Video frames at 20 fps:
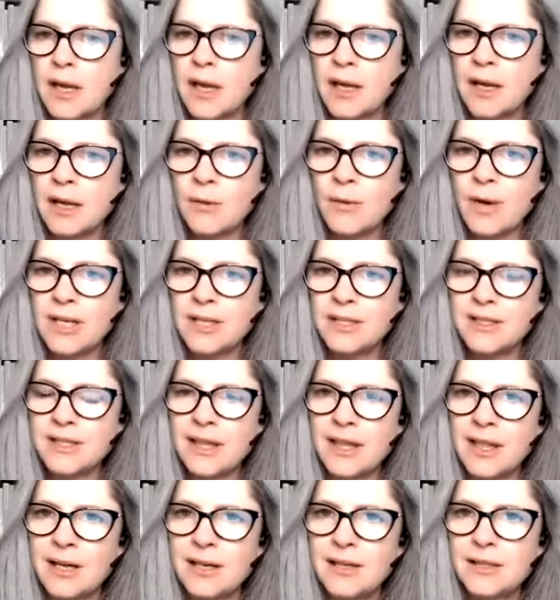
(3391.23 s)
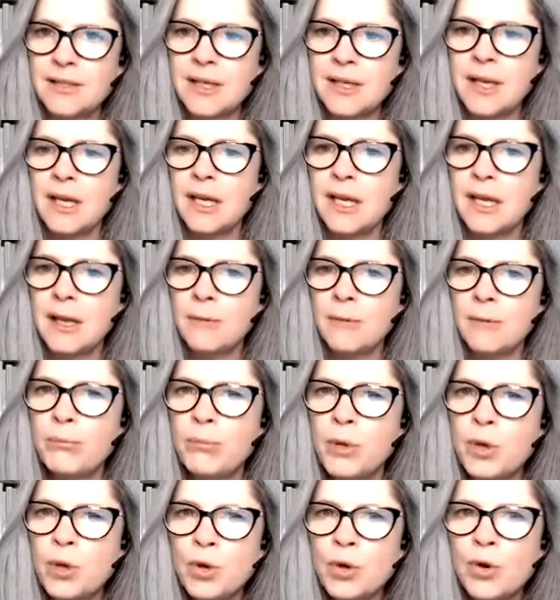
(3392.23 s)
Another way to say that is in
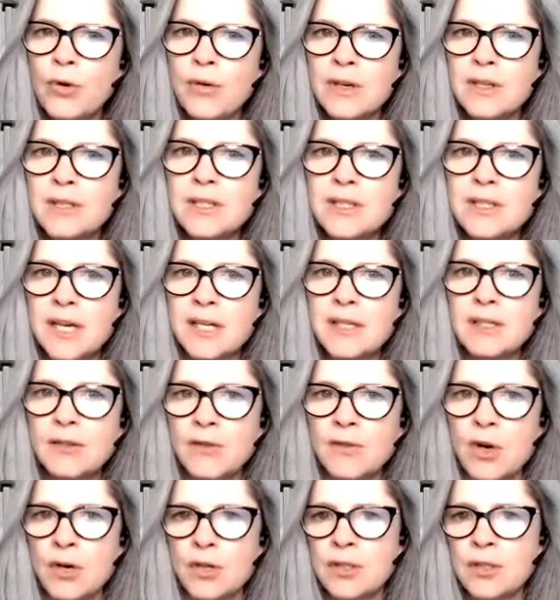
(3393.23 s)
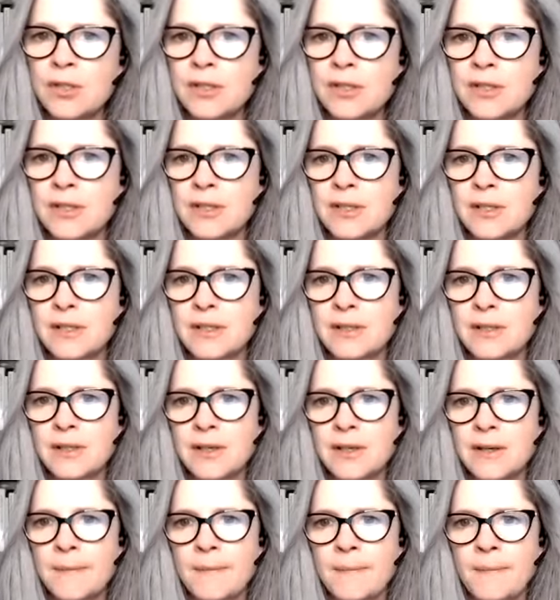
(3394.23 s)
purer states of consciousness,
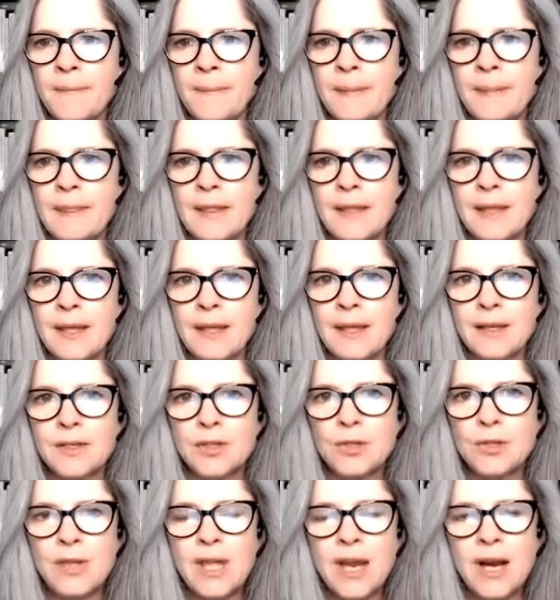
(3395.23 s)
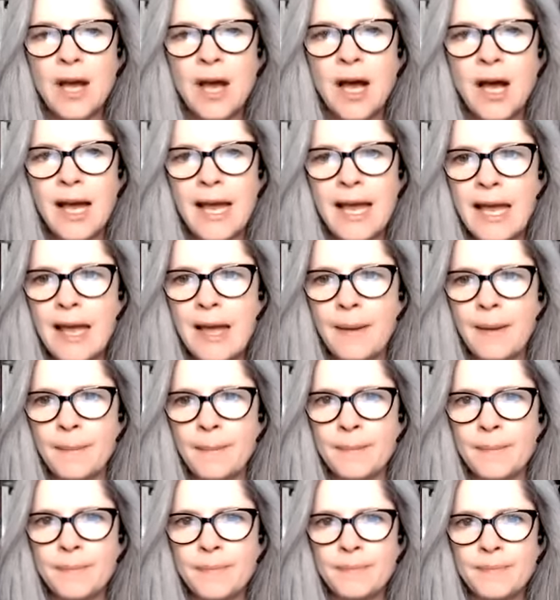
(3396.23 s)
to that I
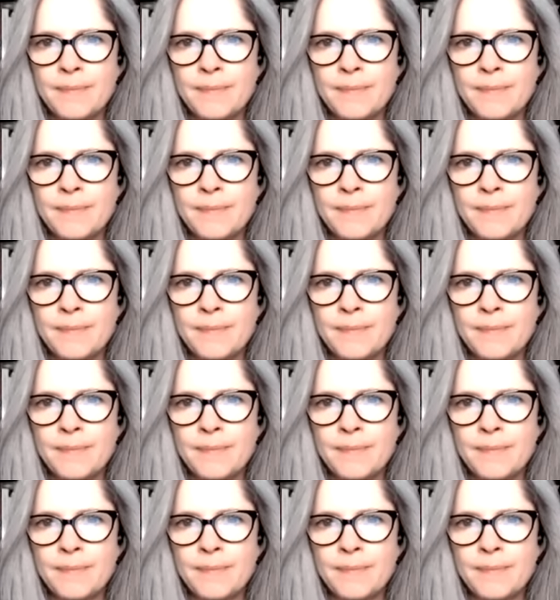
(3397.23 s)
am.